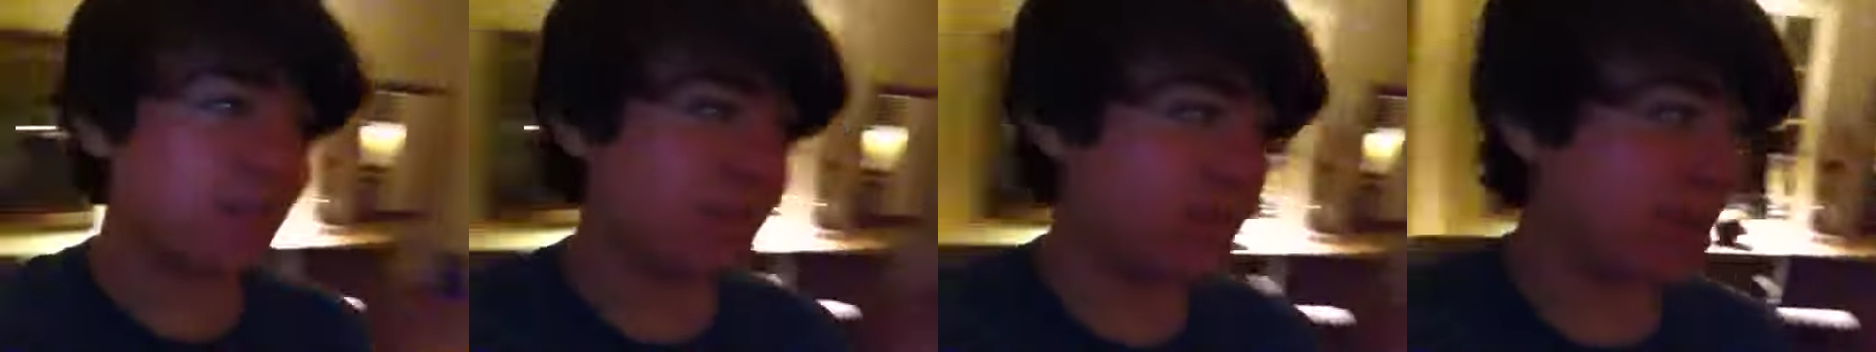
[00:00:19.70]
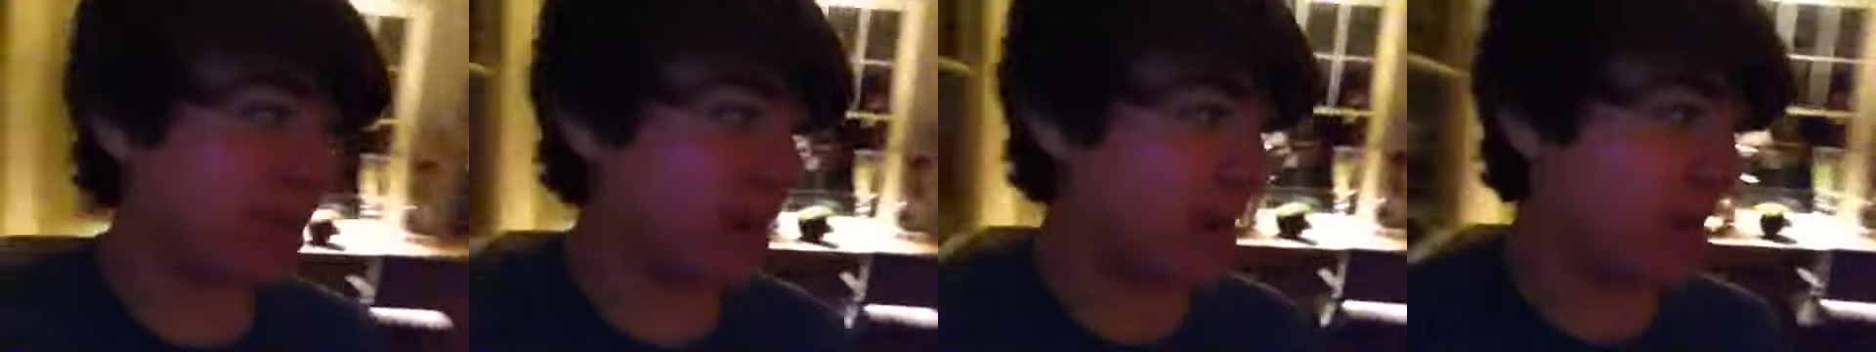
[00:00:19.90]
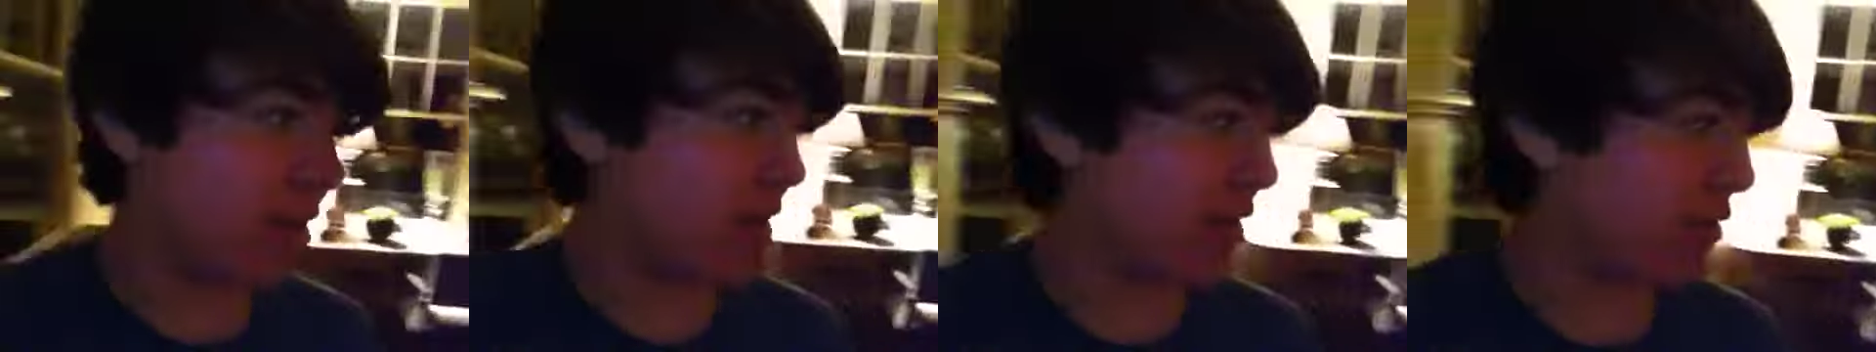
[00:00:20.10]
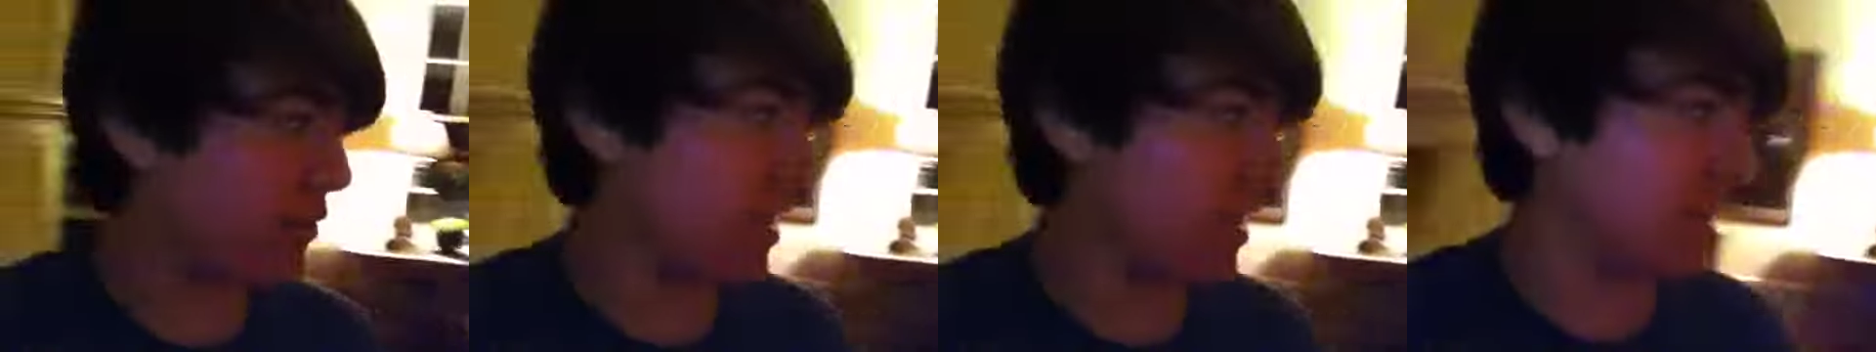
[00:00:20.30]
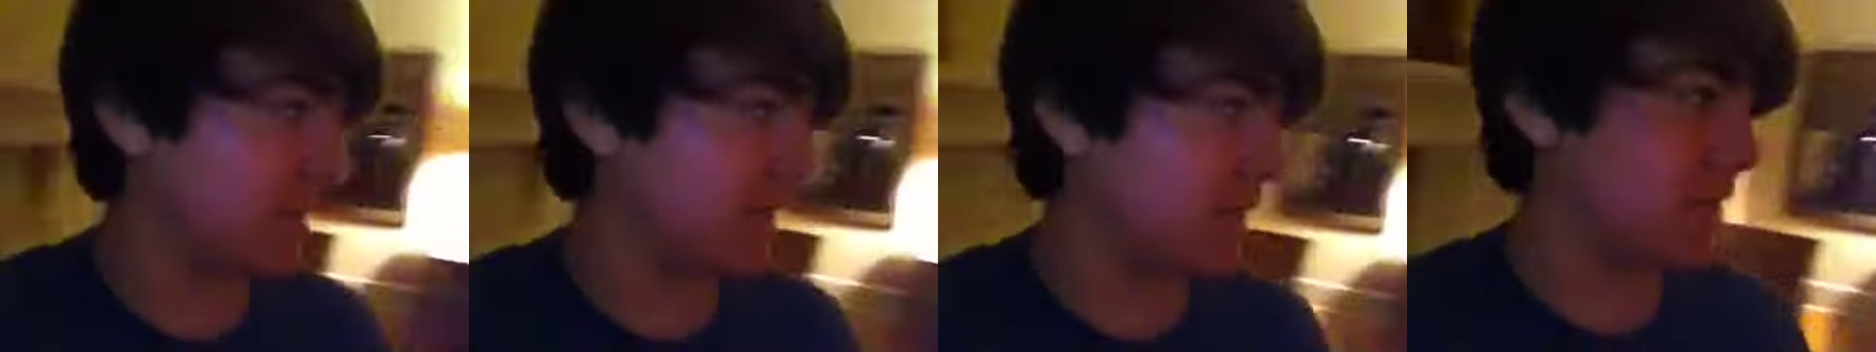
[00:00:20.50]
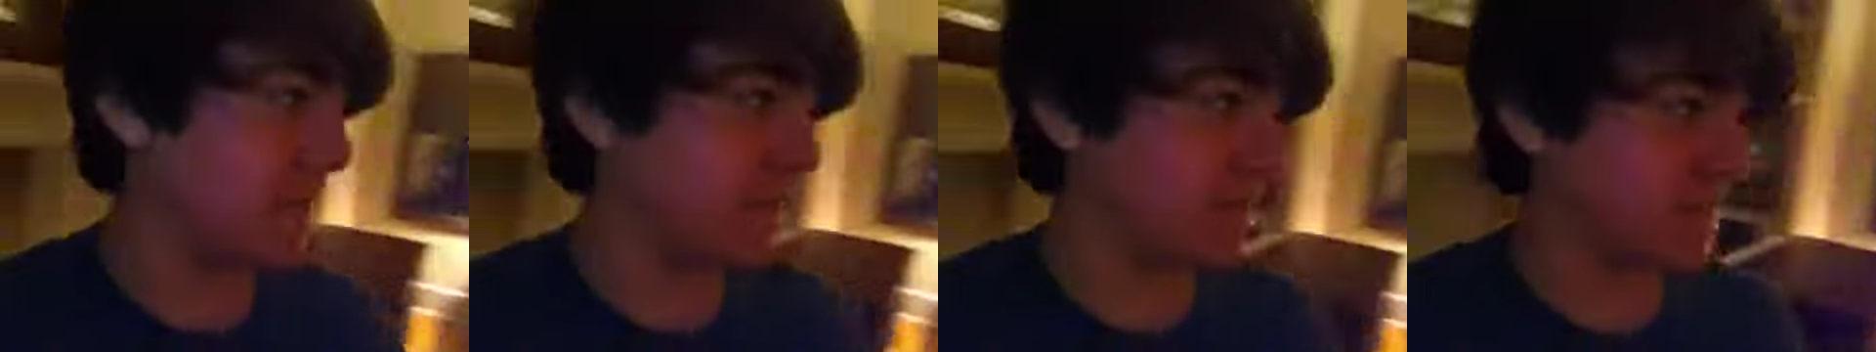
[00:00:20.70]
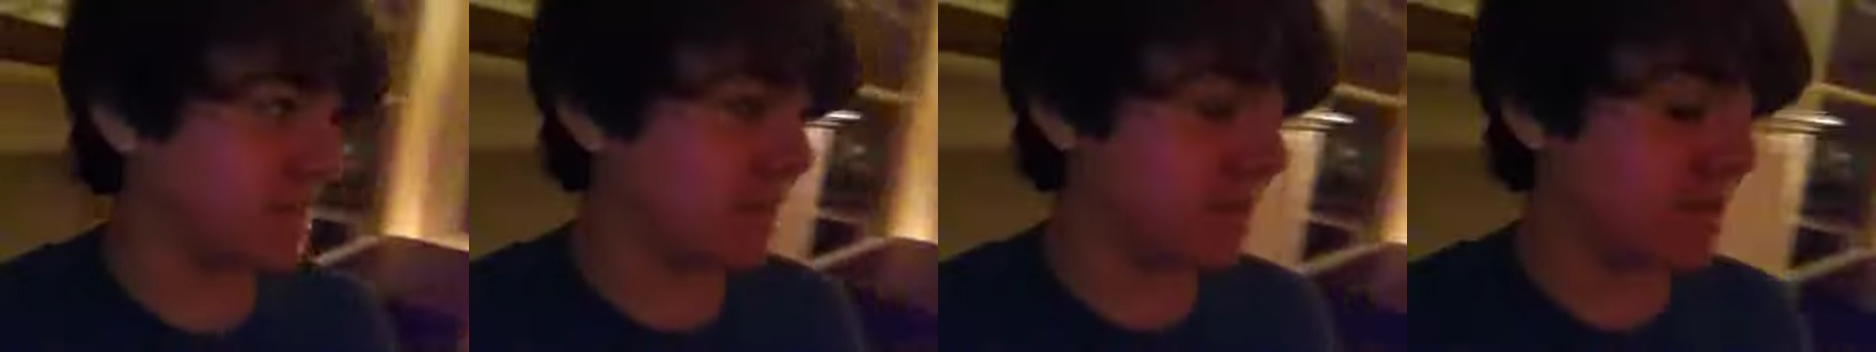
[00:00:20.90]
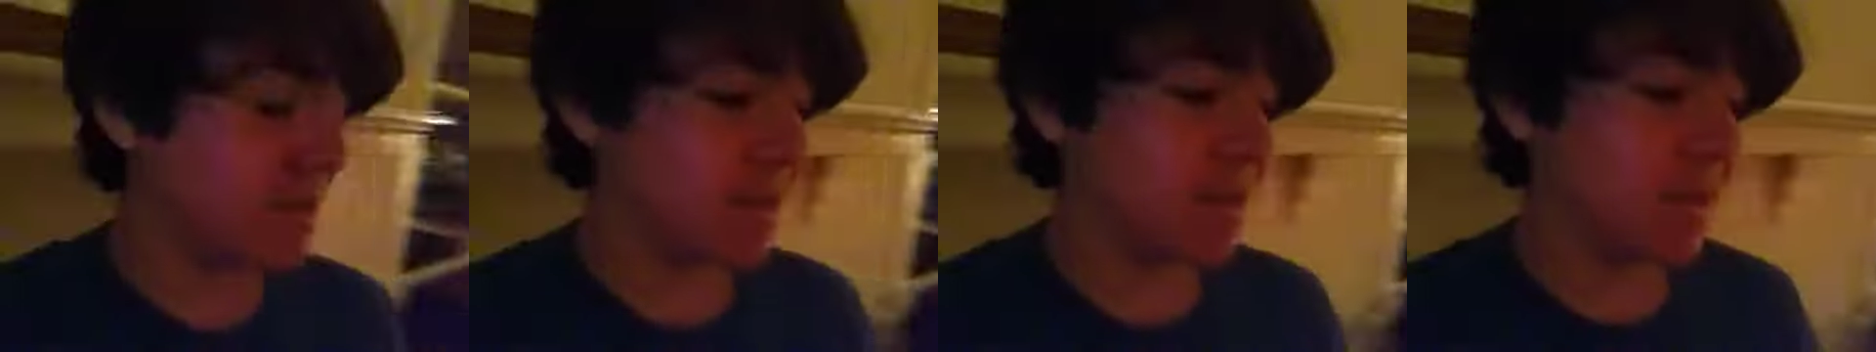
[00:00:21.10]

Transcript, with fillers: to meow, he finally does it.